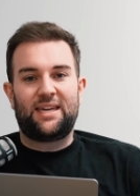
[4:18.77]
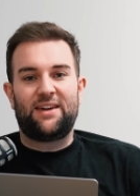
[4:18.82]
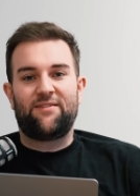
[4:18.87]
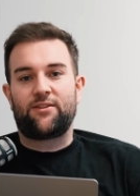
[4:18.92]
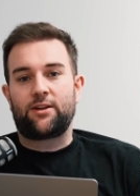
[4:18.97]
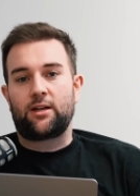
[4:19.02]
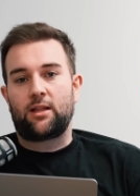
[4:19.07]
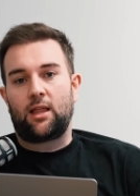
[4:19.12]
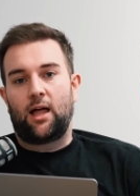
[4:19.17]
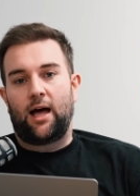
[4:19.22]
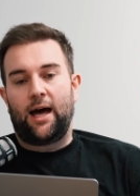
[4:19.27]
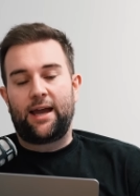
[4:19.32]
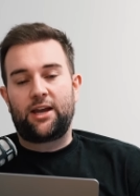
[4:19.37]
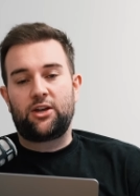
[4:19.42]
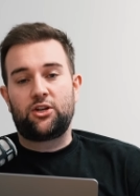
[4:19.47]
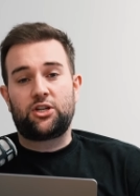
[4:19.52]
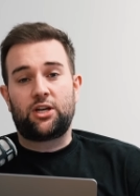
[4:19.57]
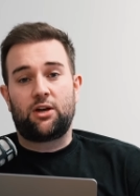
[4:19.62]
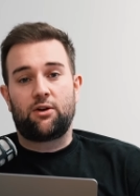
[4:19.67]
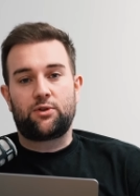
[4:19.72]
give it a
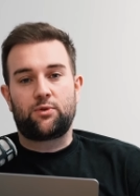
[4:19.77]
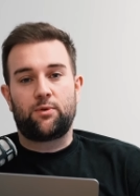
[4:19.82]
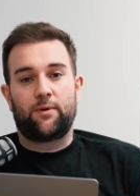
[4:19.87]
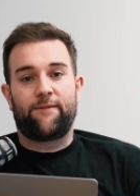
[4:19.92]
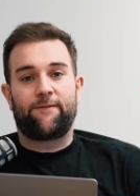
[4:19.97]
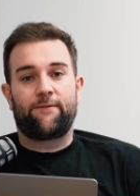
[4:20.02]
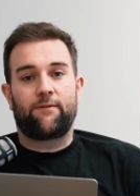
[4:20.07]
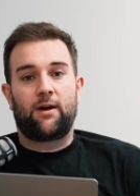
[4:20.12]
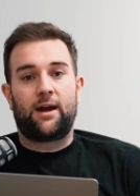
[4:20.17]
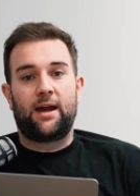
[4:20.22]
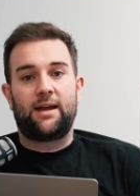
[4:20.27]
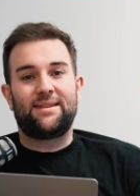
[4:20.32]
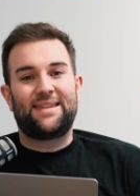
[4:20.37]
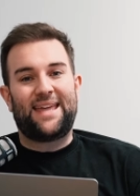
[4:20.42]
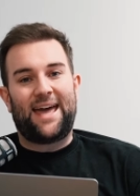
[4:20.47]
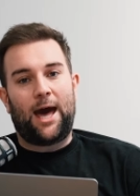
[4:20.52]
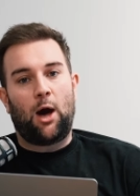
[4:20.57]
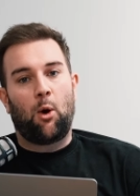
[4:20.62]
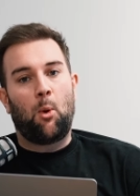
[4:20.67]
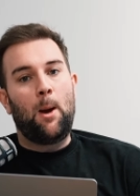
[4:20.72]
like, share it to a friend.
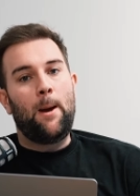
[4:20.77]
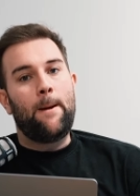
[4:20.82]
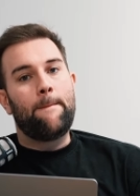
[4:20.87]
Now,